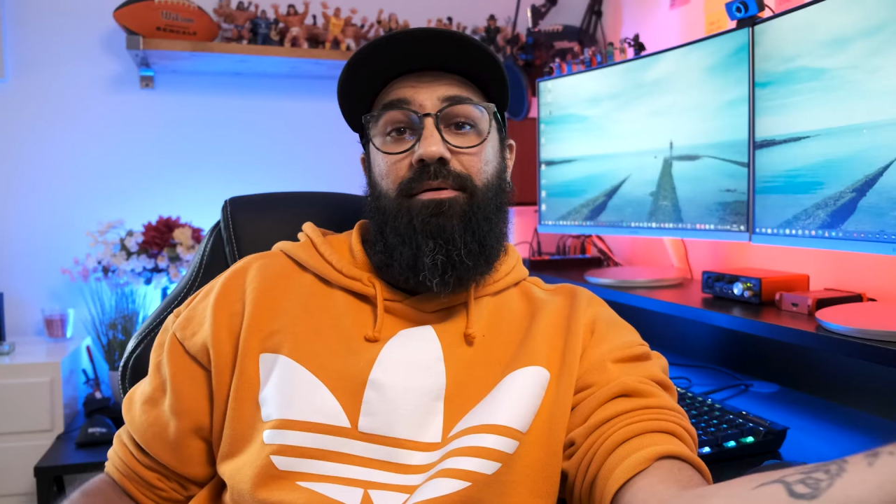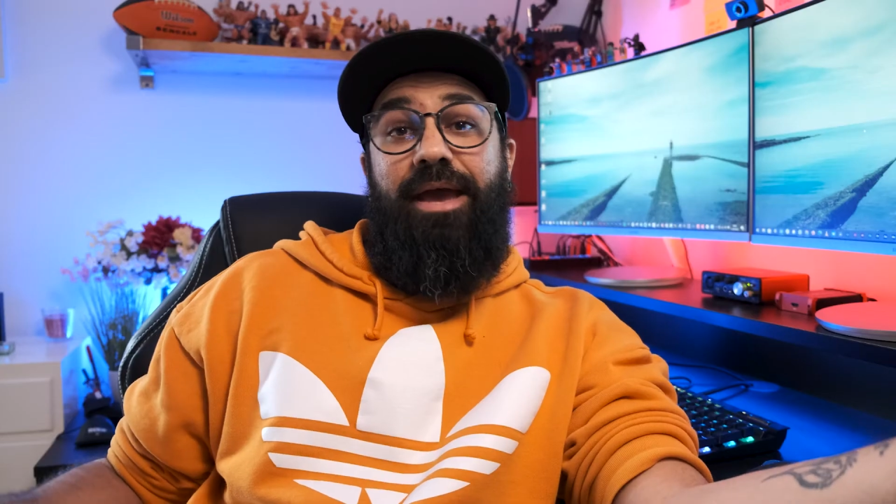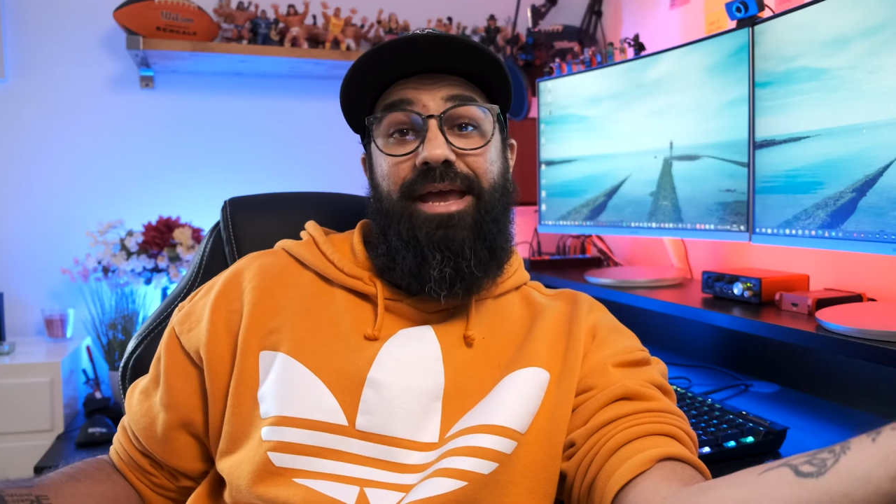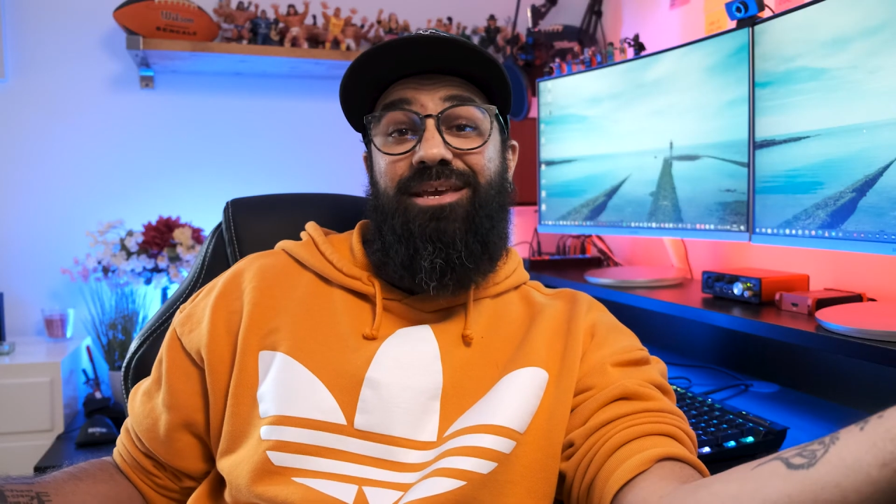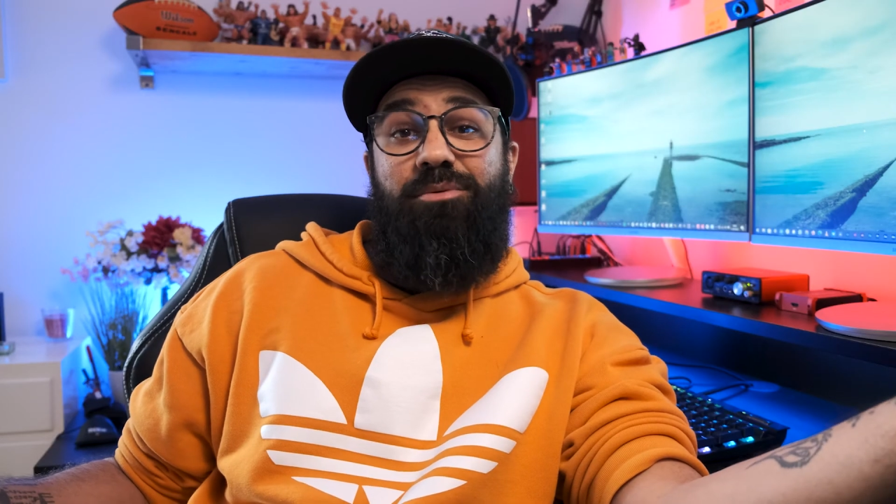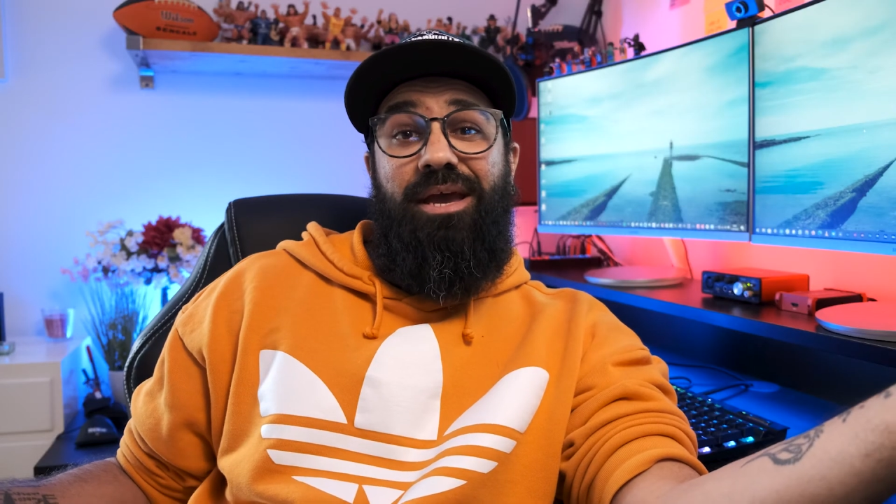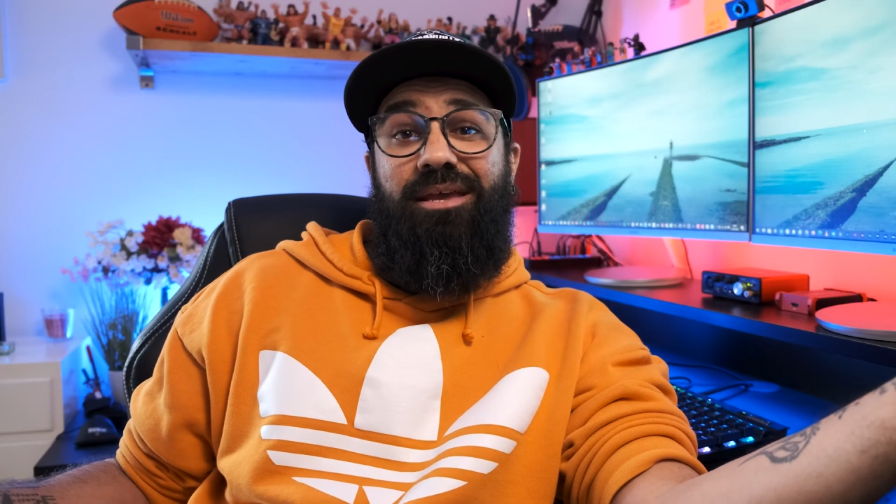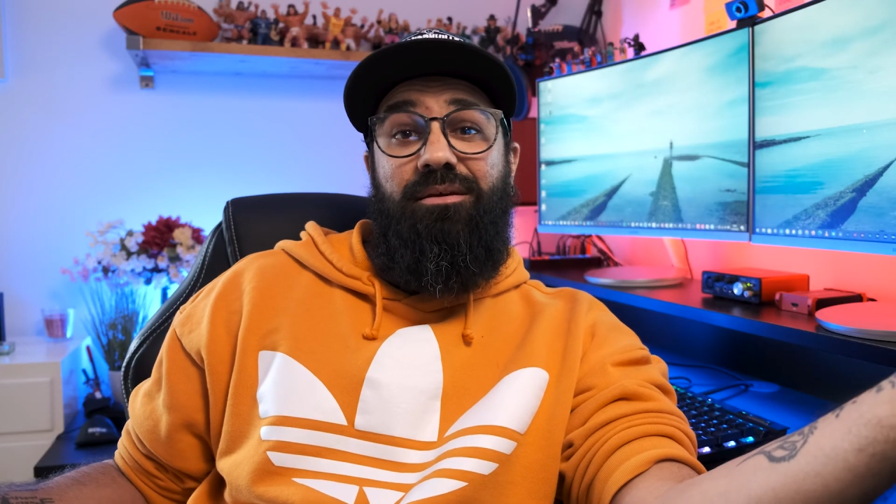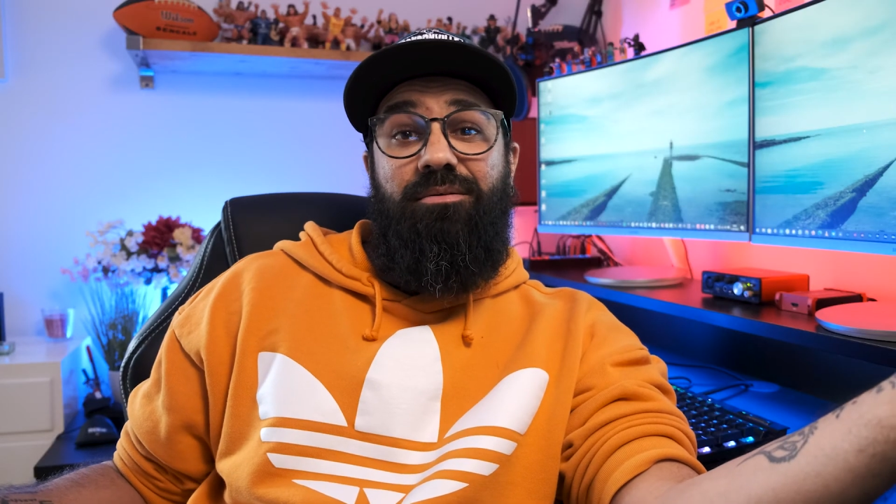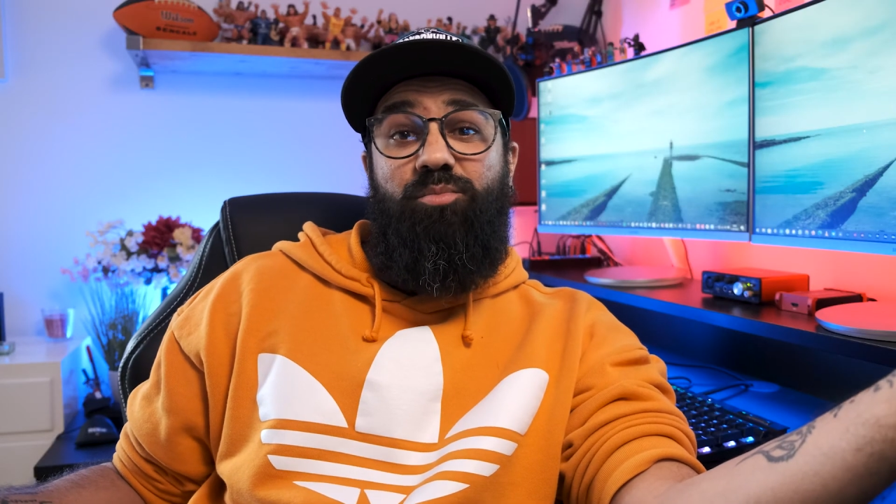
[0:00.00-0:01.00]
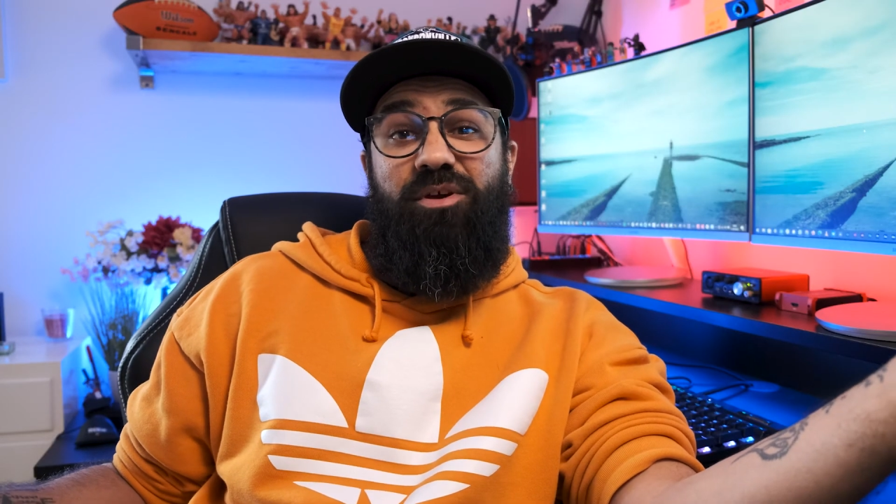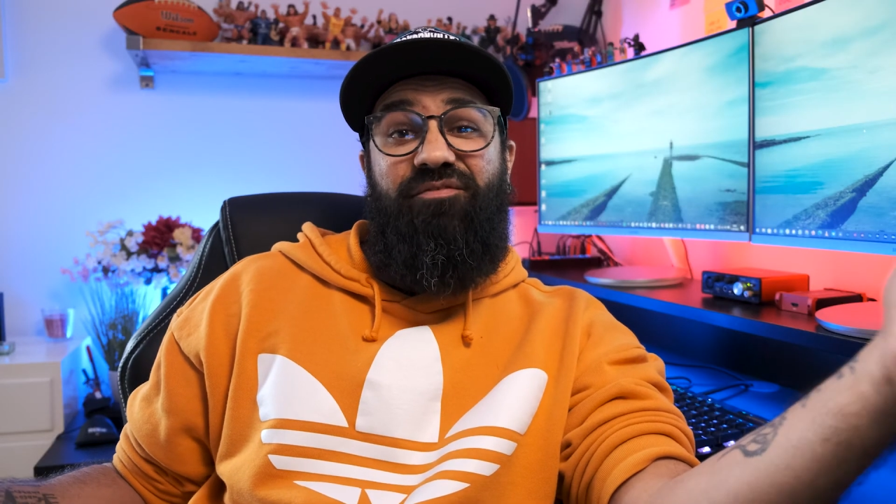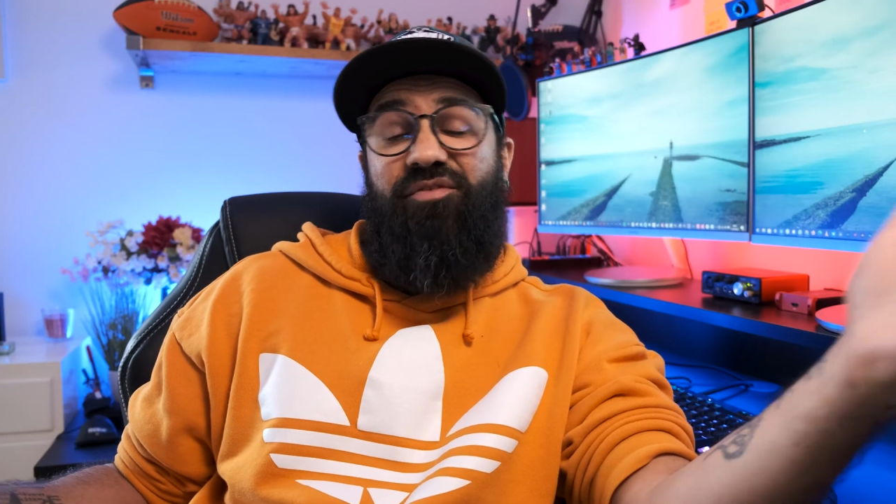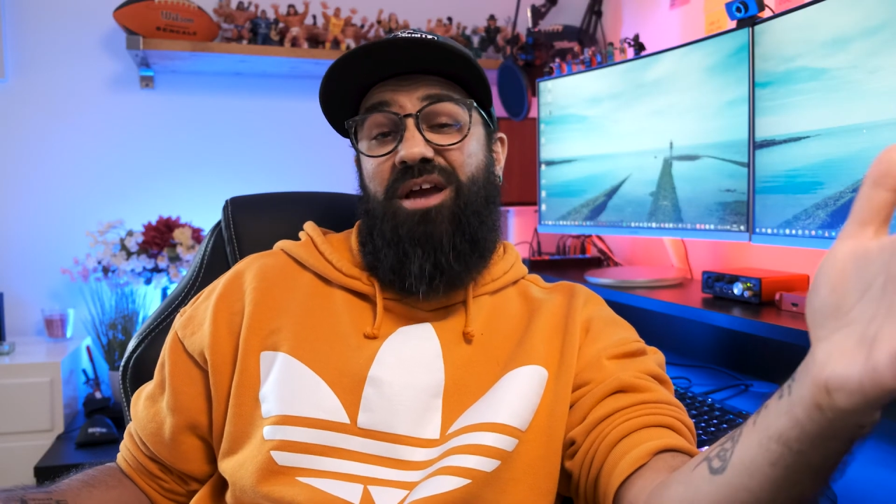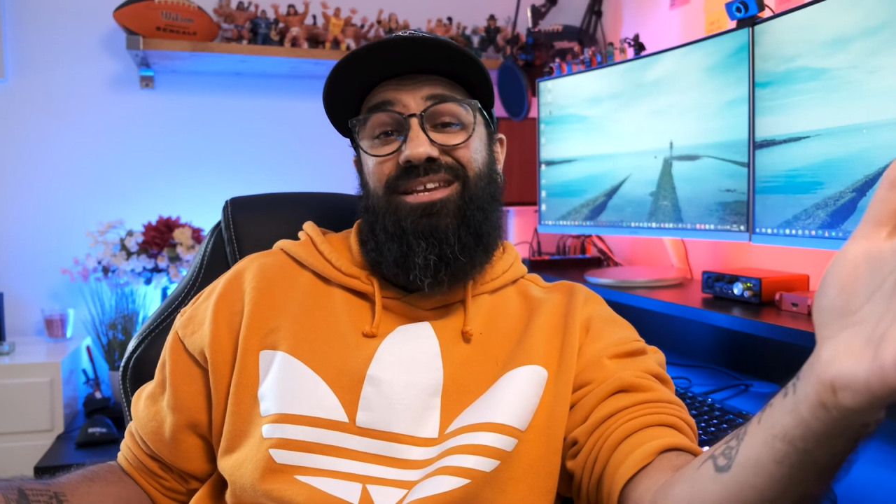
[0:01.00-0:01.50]
Anyway, we've
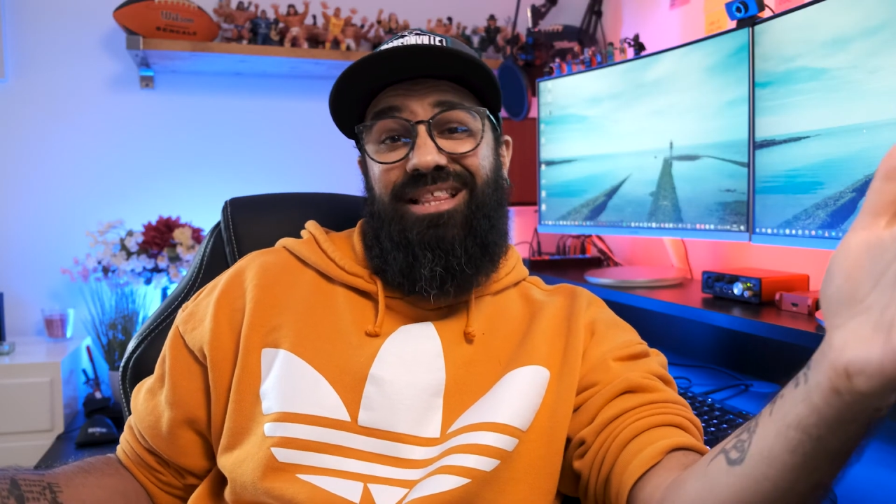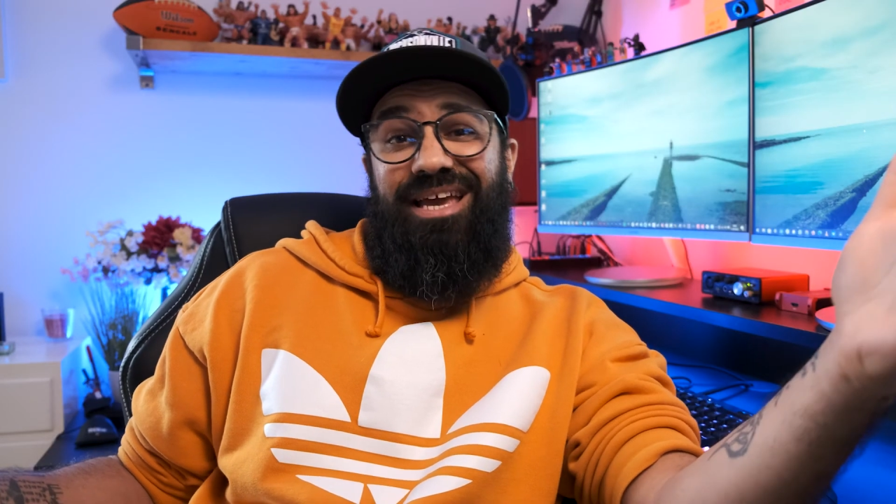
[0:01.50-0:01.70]
finally